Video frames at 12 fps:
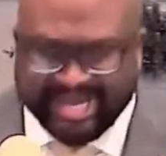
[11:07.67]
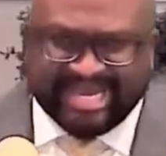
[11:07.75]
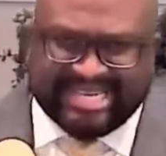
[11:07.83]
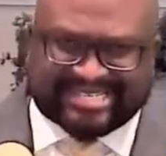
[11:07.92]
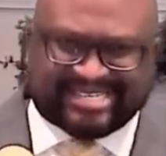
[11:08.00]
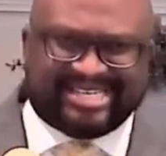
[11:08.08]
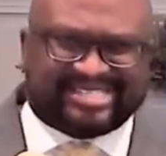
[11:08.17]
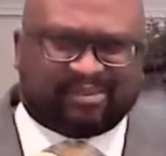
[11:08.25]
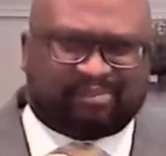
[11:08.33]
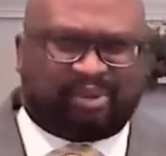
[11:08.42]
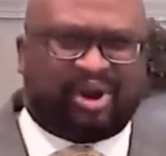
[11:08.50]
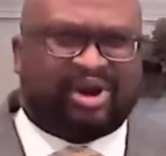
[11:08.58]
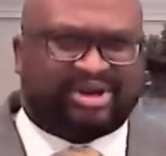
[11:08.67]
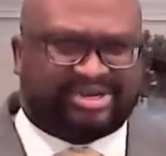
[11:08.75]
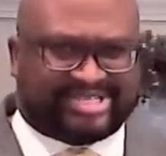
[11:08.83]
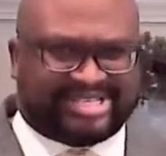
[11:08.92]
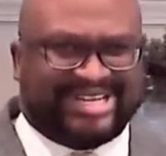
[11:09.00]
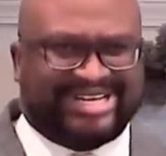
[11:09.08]
He sees a potter
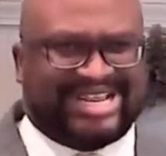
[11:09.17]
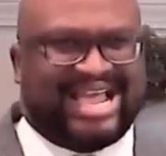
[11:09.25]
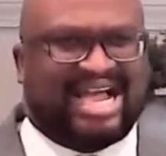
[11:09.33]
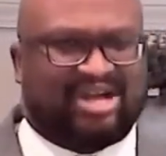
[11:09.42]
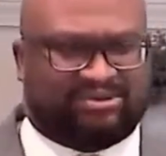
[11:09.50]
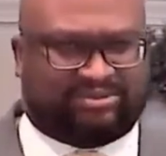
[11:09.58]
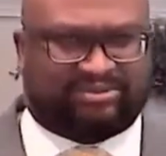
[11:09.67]
sitting down.